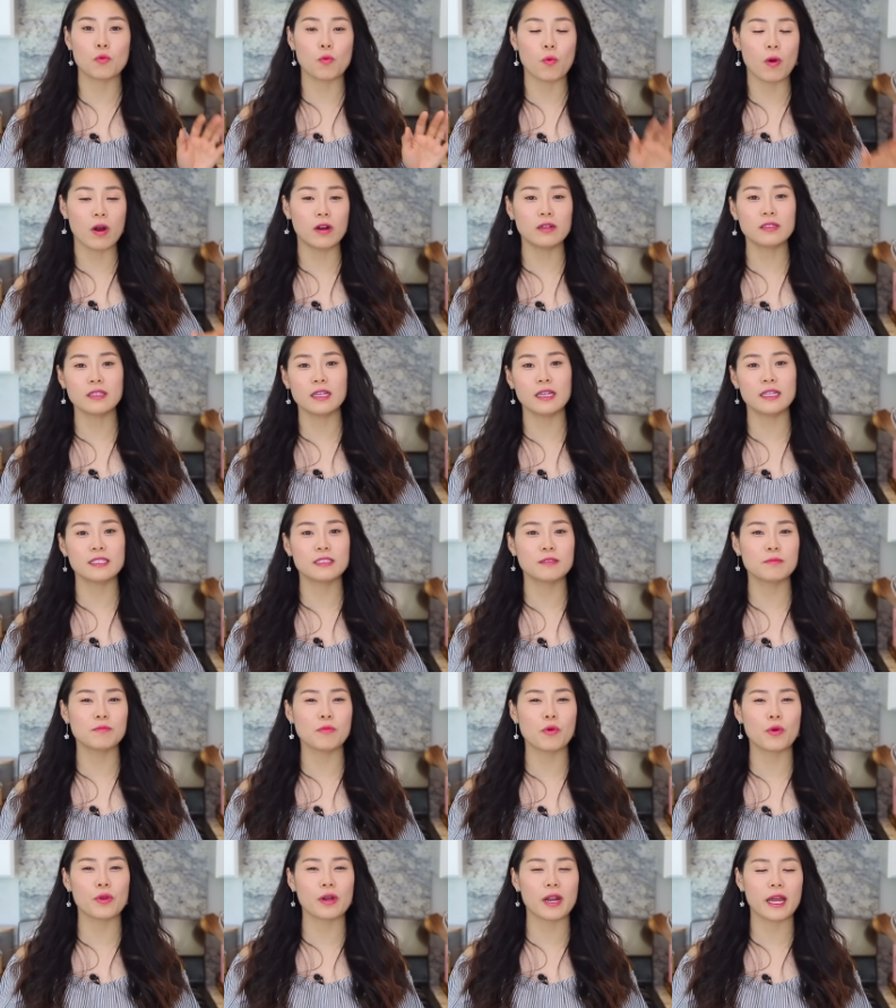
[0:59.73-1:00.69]
One is
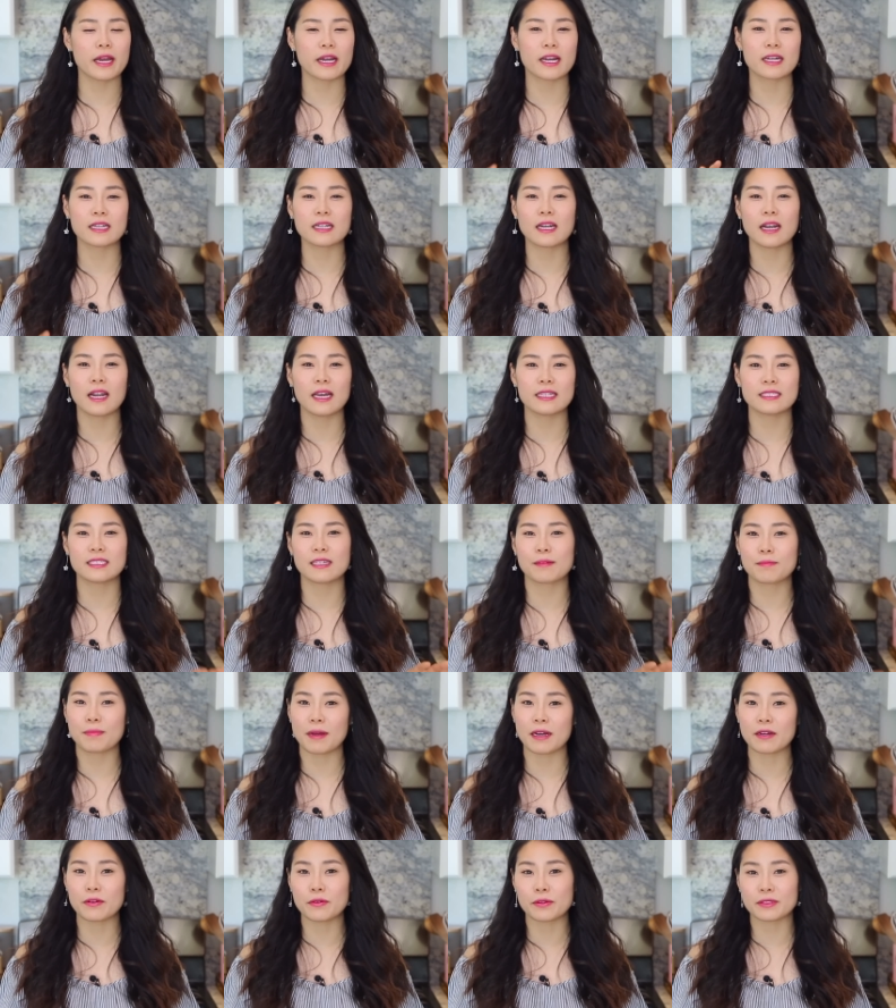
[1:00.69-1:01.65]
more like a classic
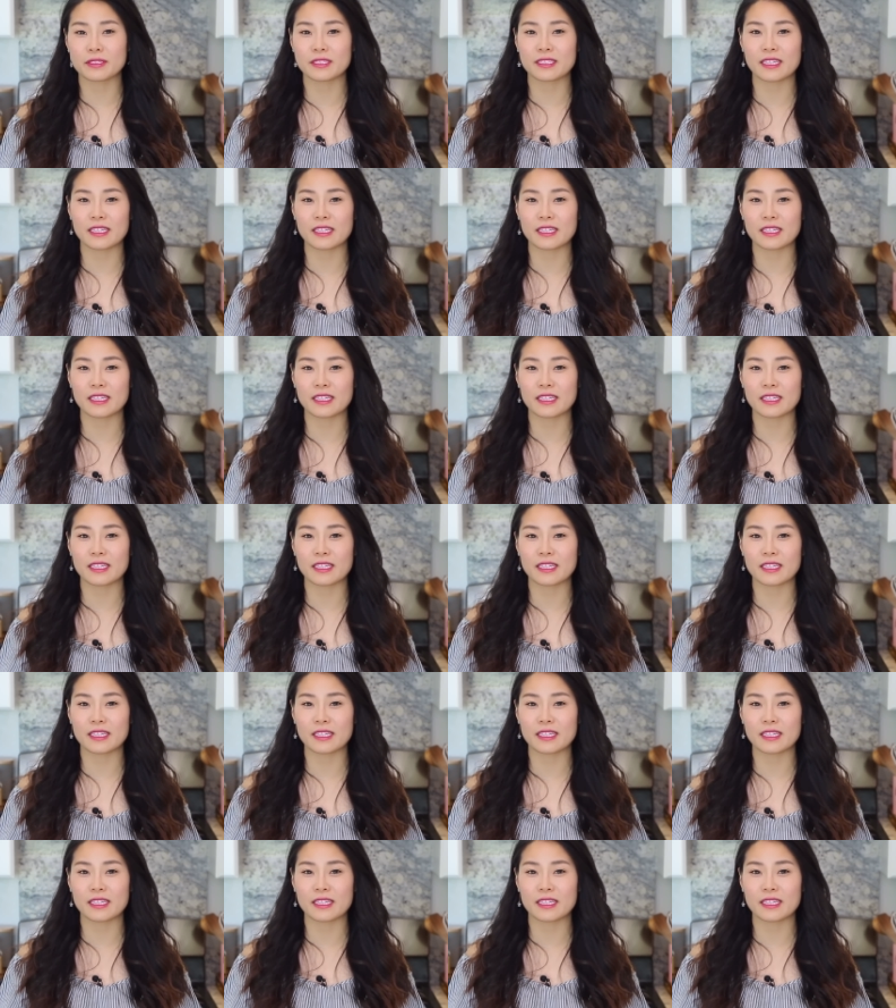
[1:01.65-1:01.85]
Bangkok